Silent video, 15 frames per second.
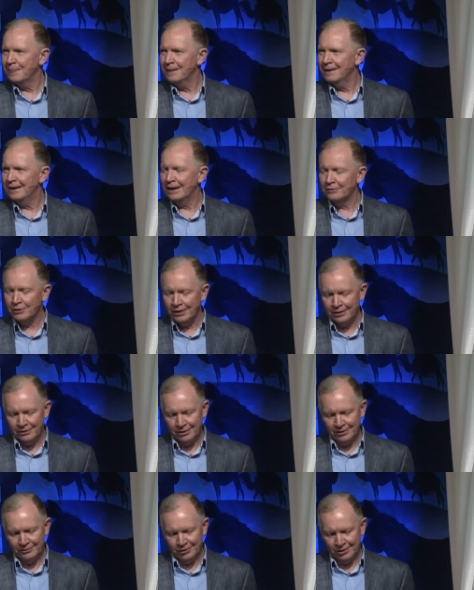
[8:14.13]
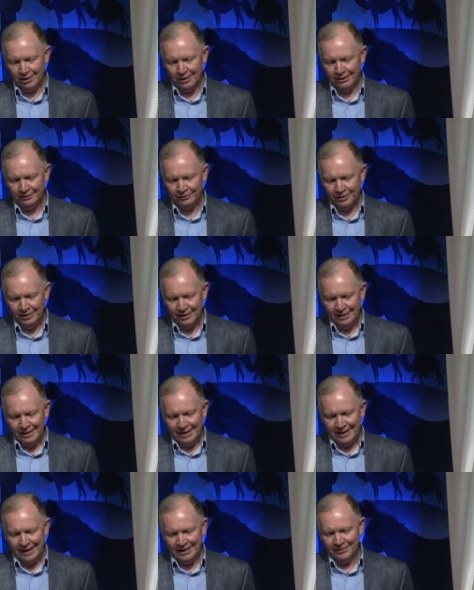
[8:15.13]
Every area of your life.
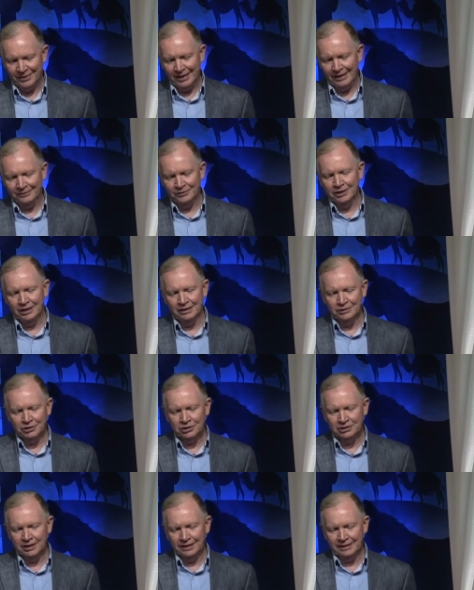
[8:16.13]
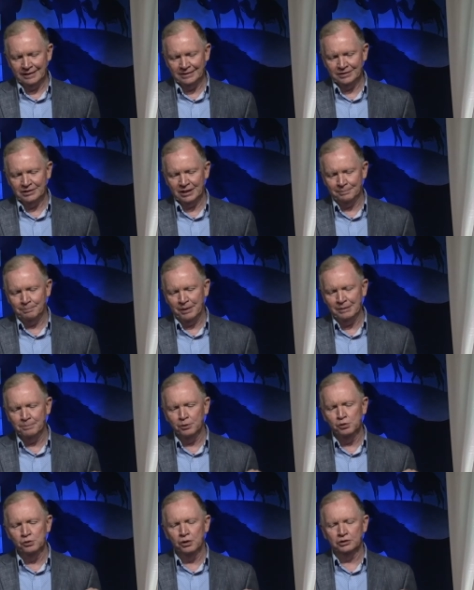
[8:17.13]
And they have done a study and said
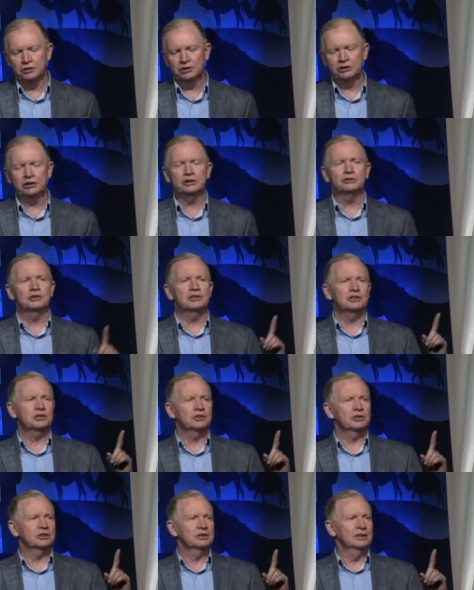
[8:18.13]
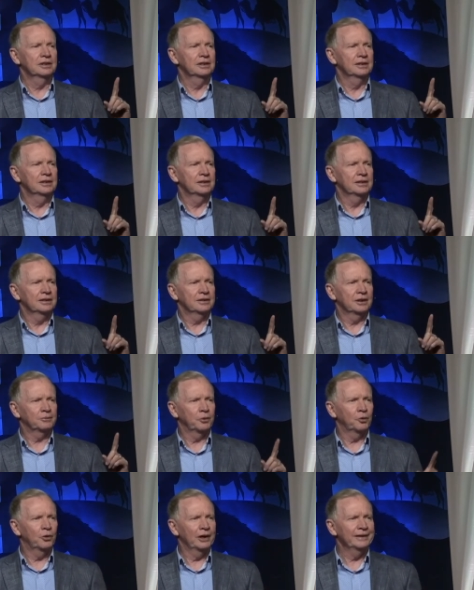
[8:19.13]
people who are generous,
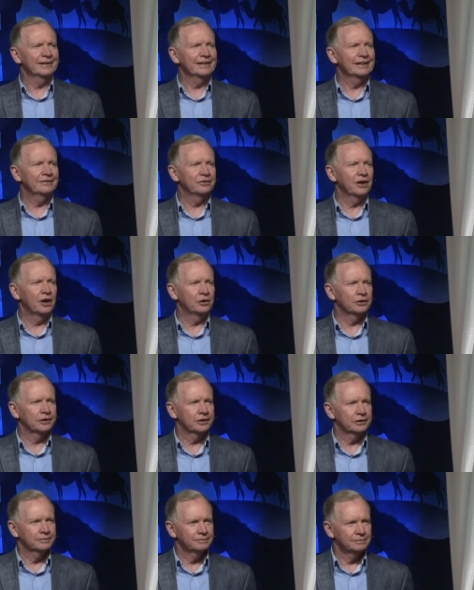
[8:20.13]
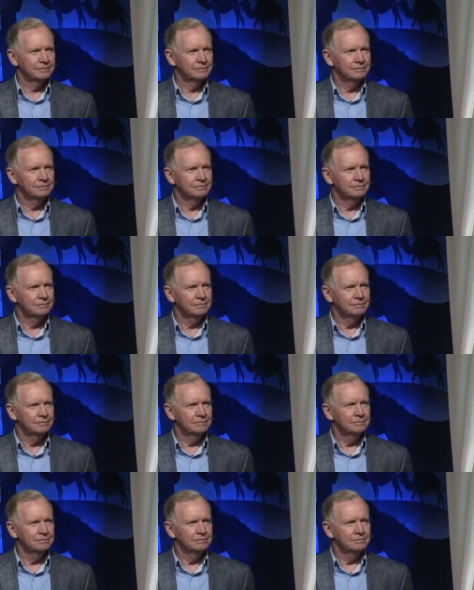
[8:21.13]
number one, live longer.
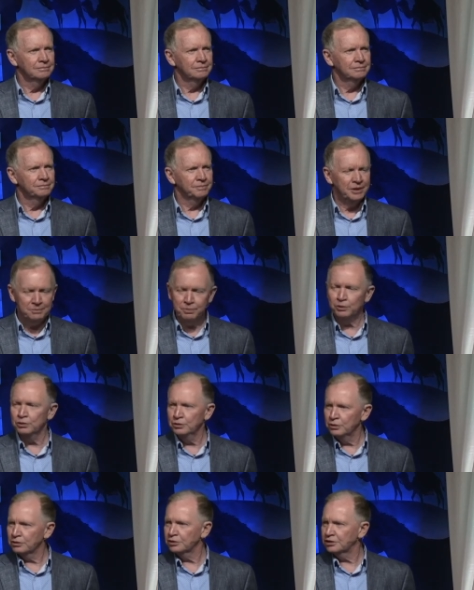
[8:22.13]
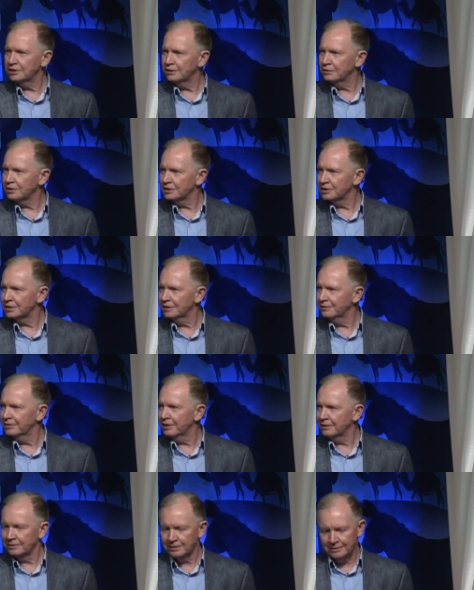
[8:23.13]
People who are generous live
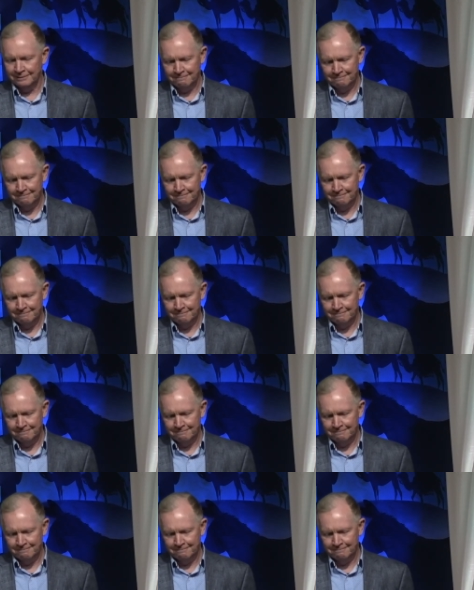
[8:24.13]
longer.